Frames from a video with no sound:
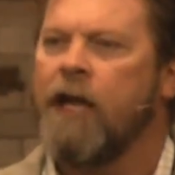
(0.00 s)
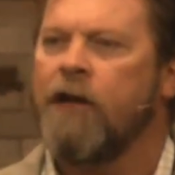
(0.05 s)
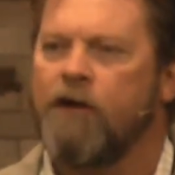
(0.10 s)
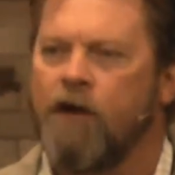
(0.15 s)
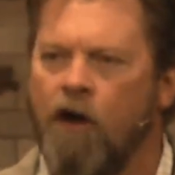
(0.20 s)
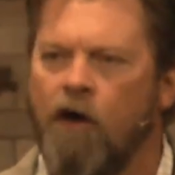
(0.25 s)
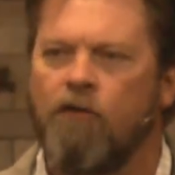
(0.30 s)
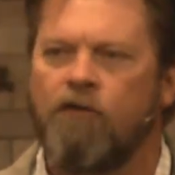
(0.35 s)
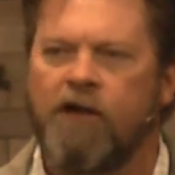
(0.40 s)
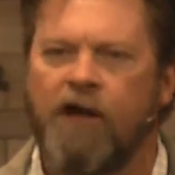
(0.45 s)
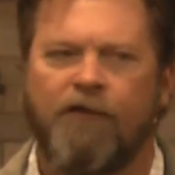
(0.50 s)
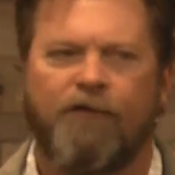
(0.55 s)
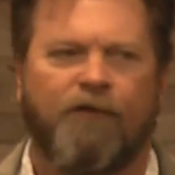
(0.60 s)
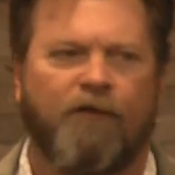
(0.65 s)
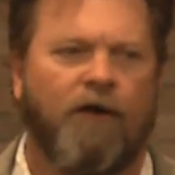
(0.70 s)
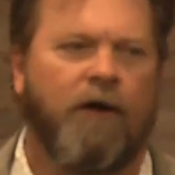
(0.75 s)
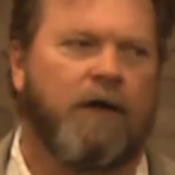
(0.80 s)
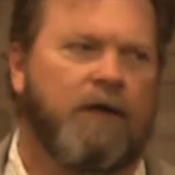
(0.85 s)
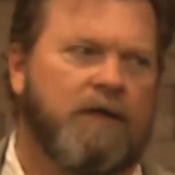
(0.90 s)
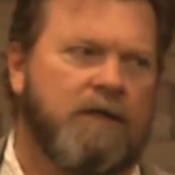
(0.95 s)
no
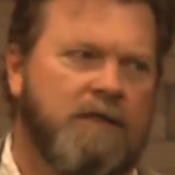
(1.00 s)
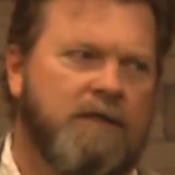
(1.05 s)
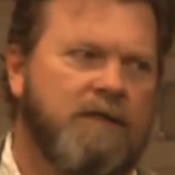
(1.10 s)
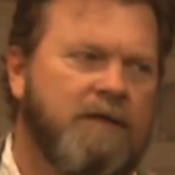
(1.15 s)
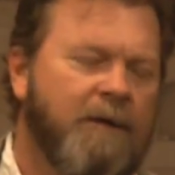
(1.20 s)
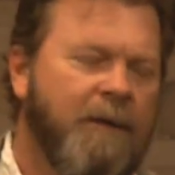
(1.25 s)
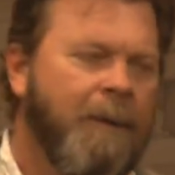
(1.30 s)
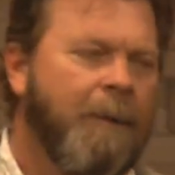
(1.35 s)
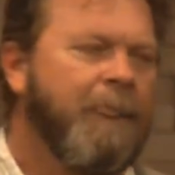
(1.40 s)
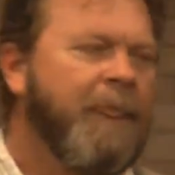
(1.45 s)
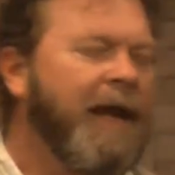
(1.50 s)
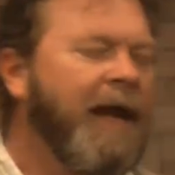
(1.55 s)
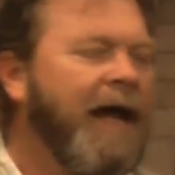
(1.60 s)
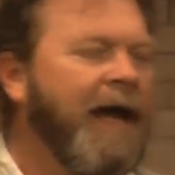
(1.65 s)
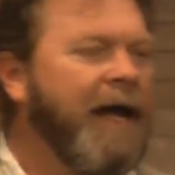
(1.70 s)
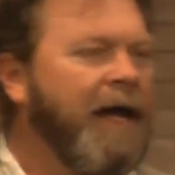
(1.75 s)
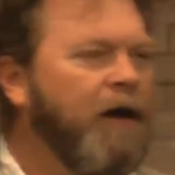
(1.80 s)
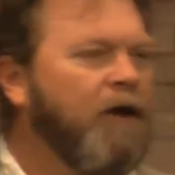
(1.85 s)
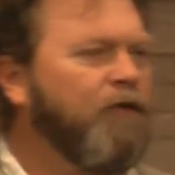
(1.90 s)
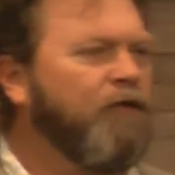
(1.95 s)
difference. Then
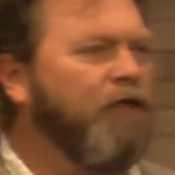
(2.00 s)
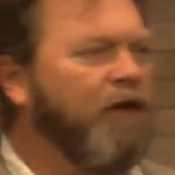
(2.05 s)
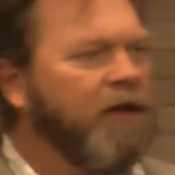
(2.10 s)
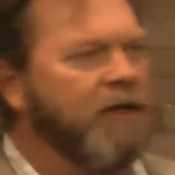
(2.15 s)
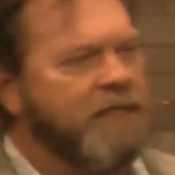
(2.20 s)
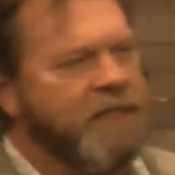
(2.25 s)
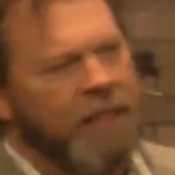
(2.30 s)
I hear things,